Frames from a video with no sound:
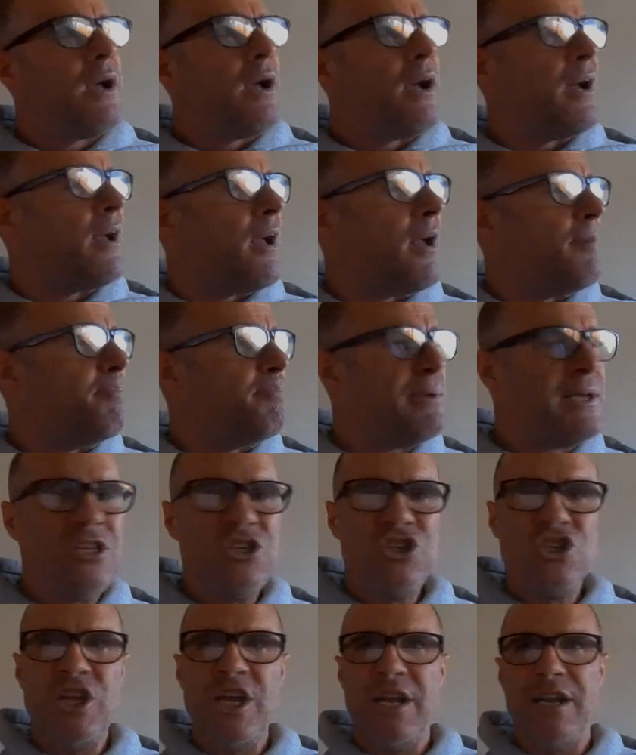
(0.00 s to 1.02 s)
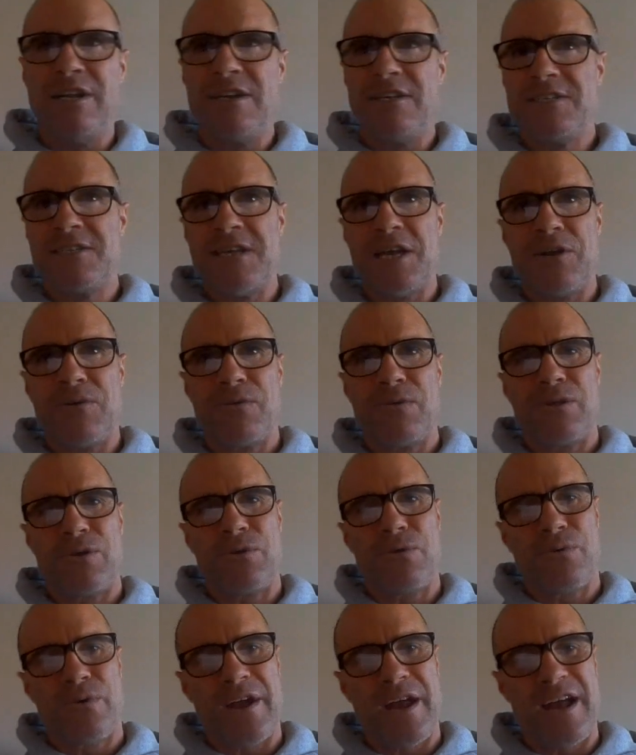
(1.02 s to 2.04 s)
a pinch hit in the centre of the
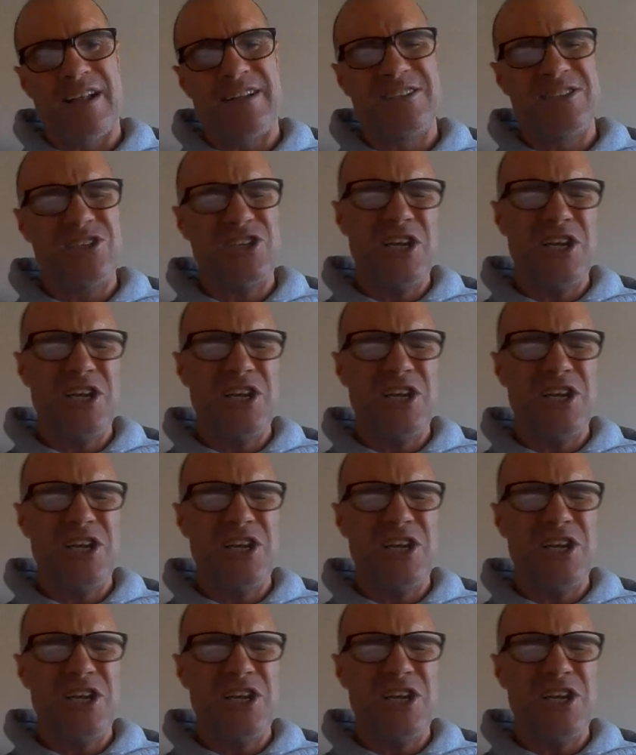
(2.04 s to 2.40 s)
ground,